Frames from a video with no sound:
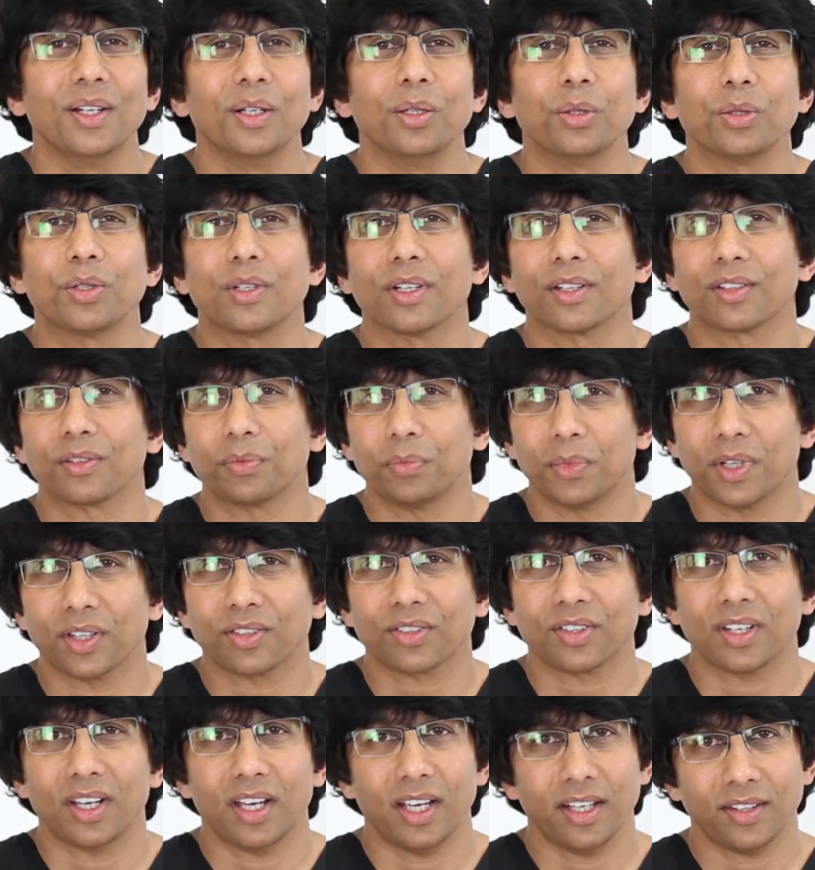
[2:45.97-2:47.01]
who
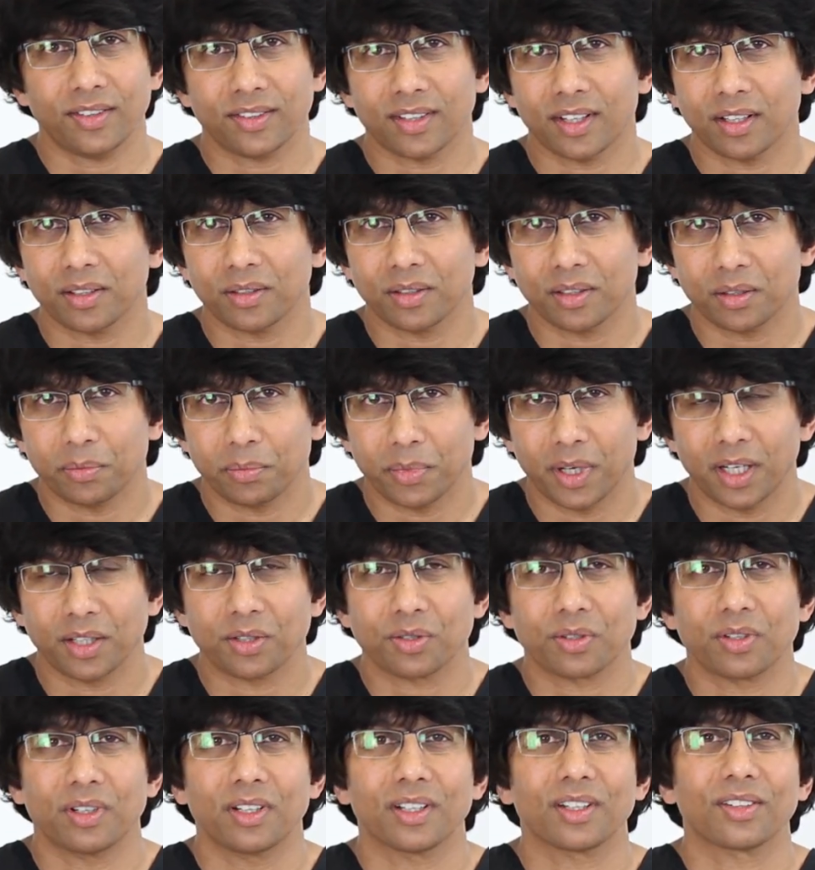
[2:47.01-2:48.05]
dismissed acellular
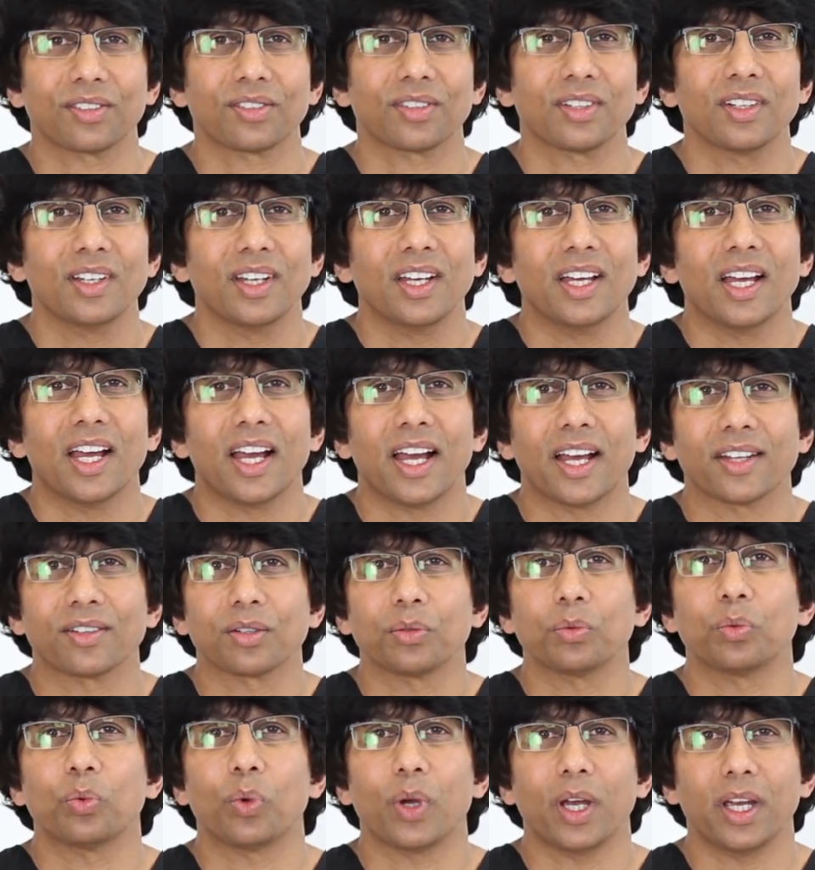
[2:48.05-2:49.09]
matrix as
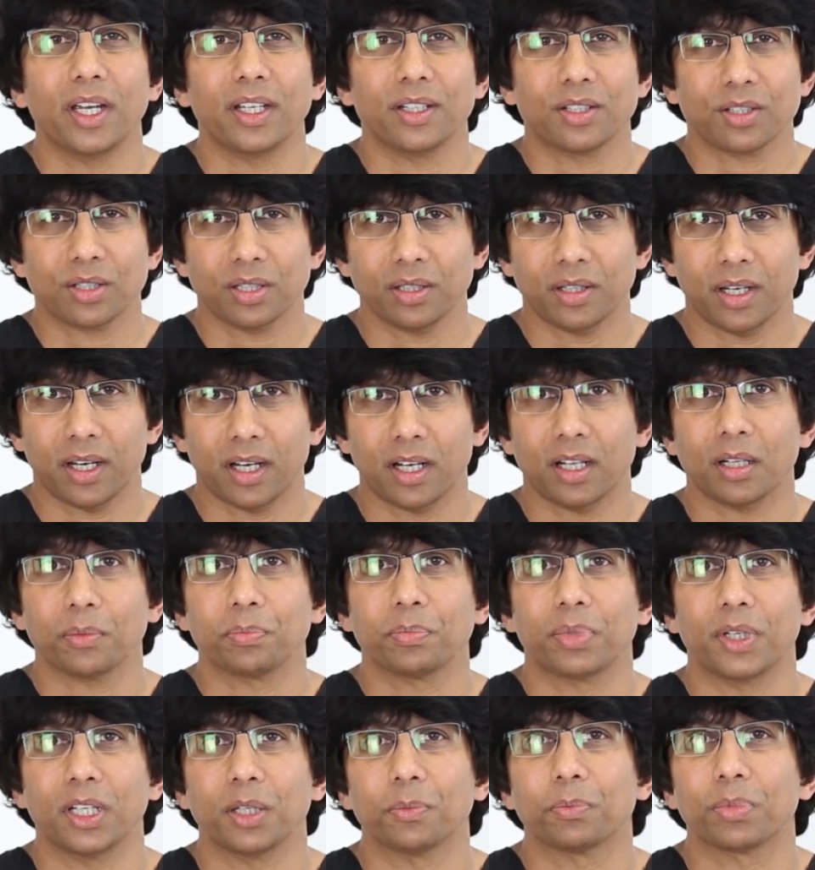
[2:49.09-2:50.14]
a way to
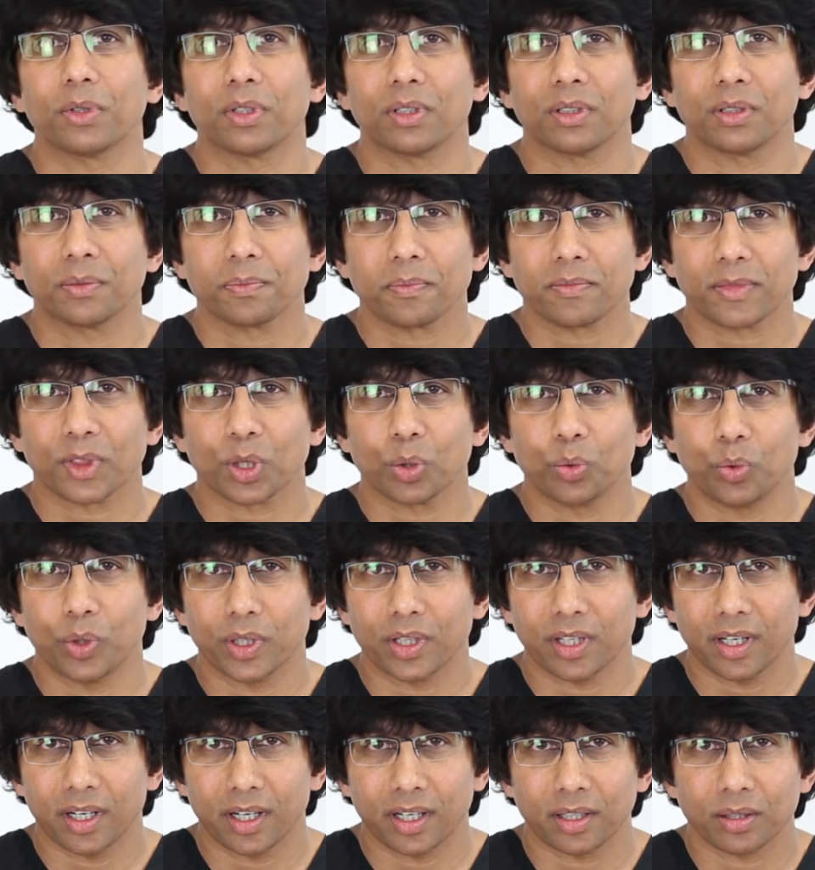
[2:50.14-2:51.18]
help people
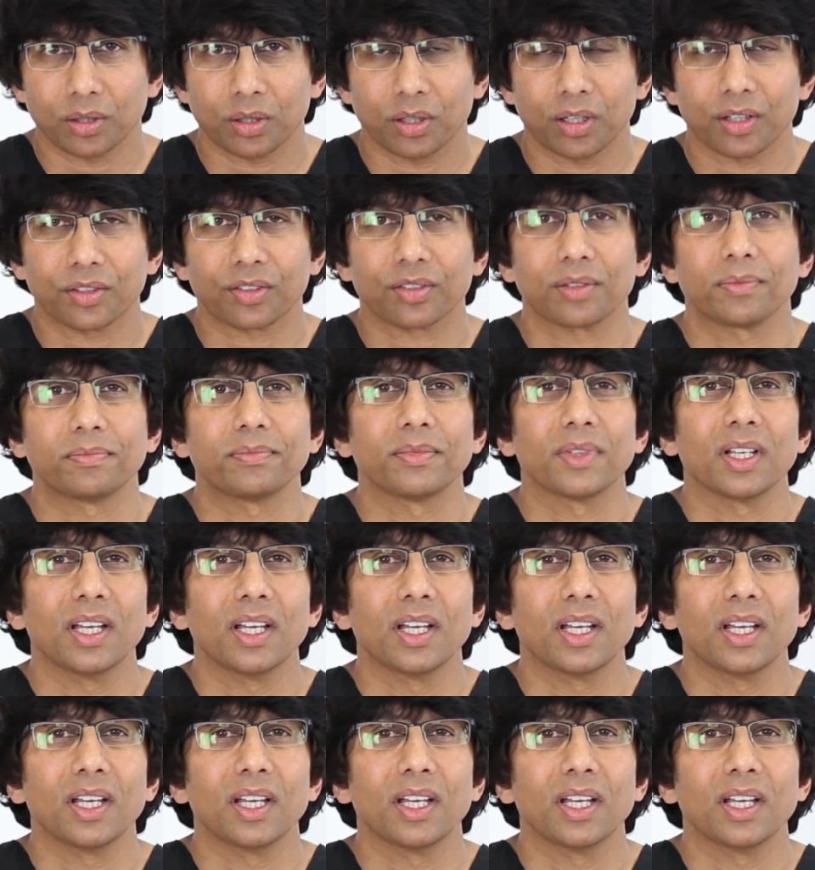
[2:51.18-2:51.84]
with hair loss.